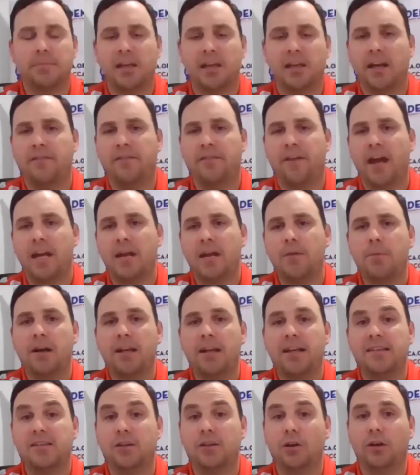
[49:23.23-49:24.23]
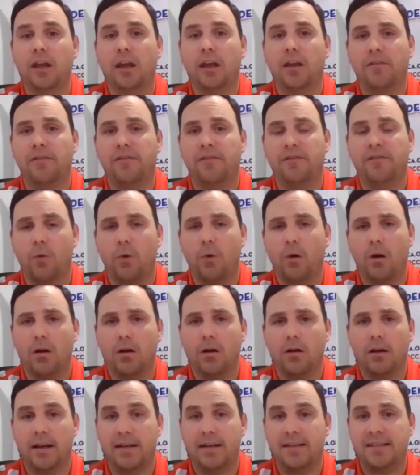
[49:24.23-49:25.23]
something, if anybody's looking
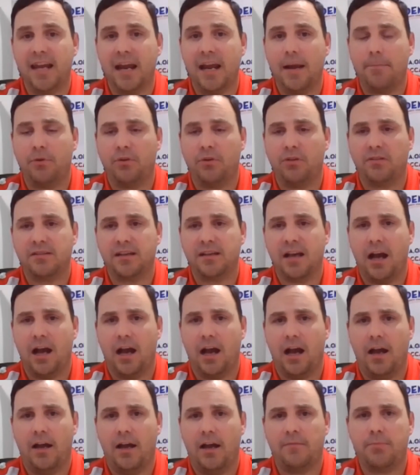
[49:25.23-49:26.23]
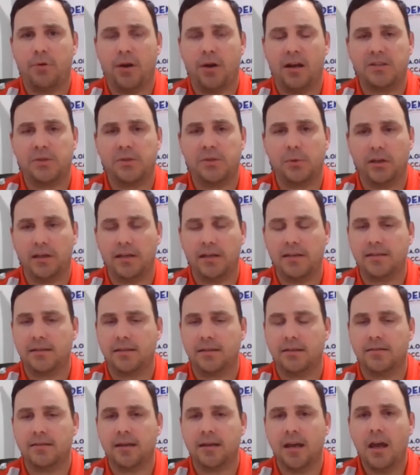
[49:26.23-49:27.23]
for examples on press
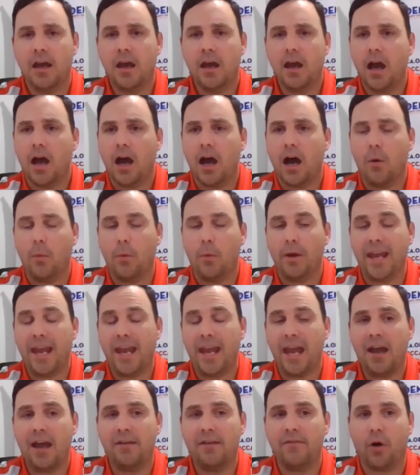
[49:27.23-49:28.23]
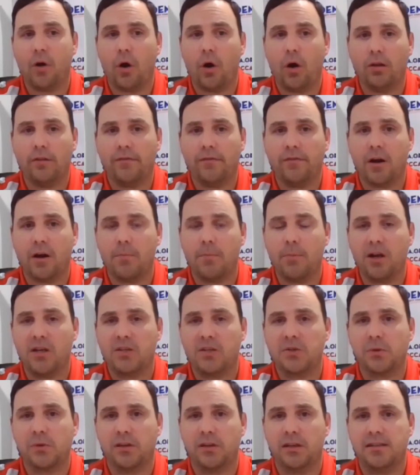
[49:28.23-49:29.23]
releases, we have all of our
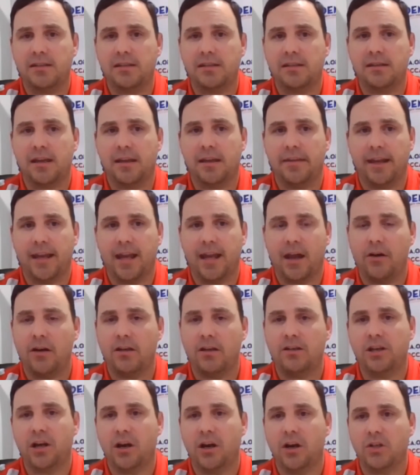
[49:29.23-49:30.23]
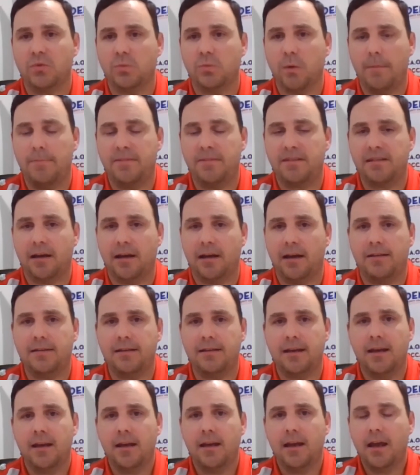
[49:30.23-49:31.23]
press releases on the county chair's
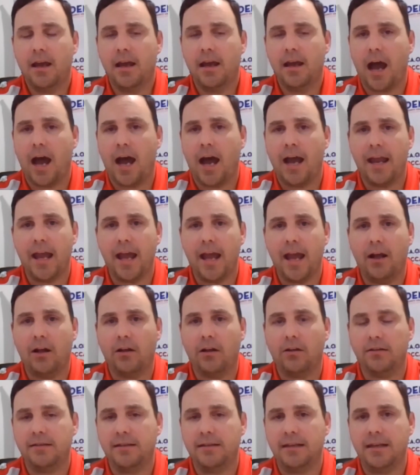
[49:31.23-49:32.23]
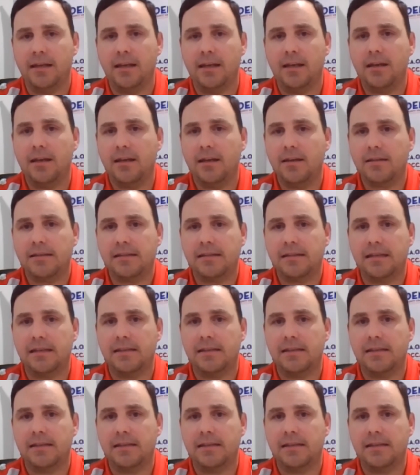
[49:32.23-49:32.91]
website, IDCCA.org.